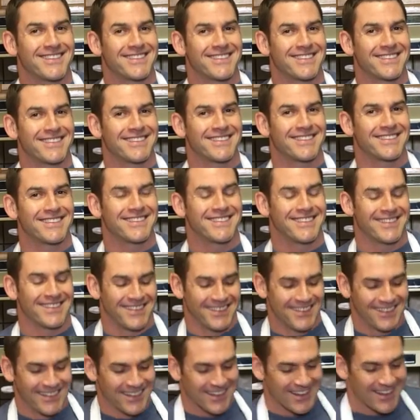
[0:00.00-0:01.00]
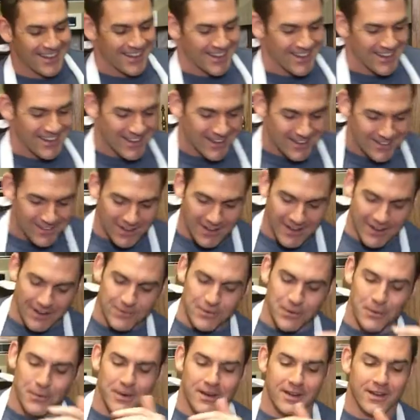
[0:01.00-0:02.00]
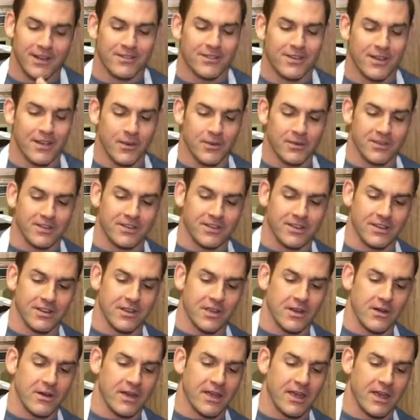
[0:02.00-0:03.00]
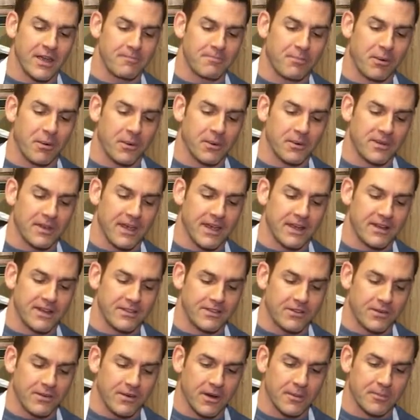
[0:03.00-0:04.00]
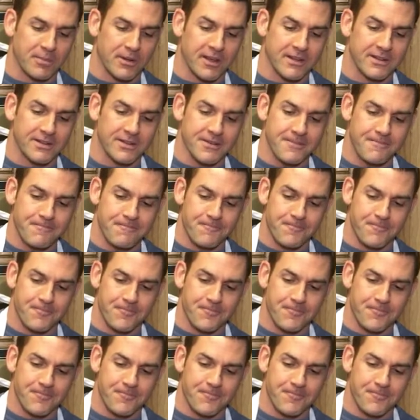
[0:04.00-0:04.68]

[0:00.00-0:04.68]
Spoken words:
I prefer an Ethiopia. So here's what we're going to do. We're just going to go ahead and pour that into our blender.